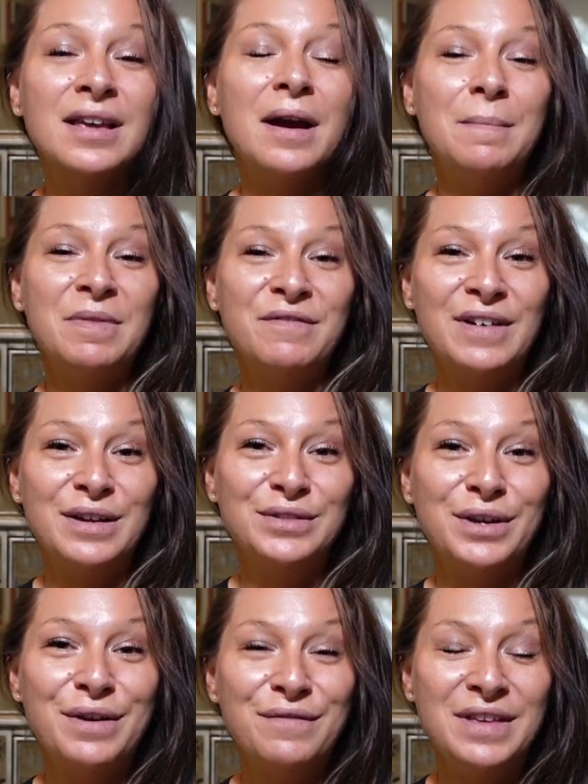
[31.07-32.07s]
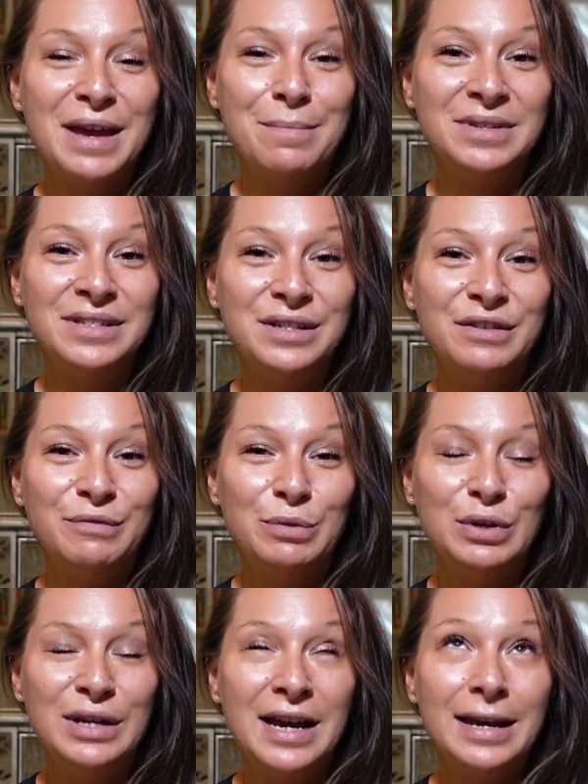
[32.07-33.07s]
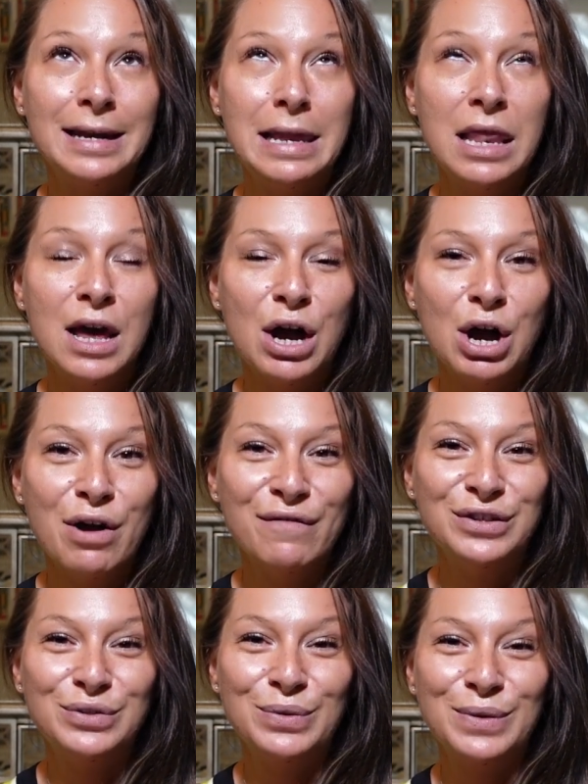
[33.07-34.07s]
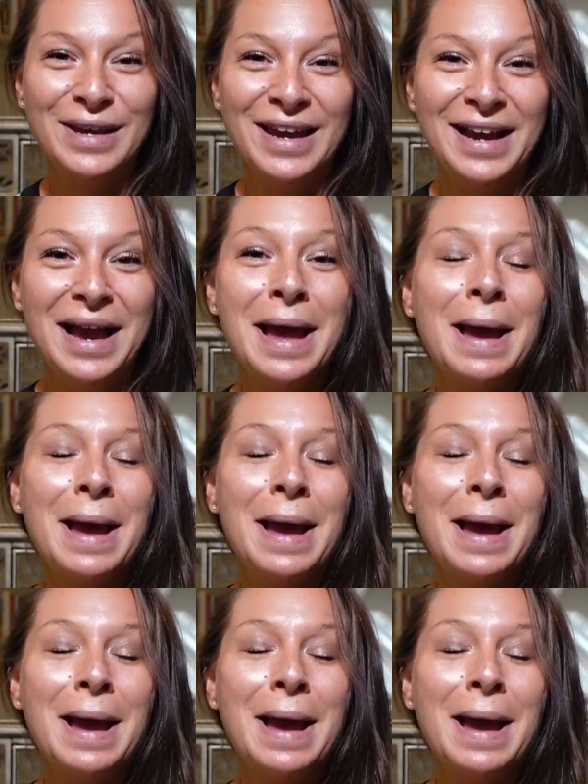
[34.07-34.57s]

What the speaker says: I'm the founder of the Embassy.Of.Beauty and I love talking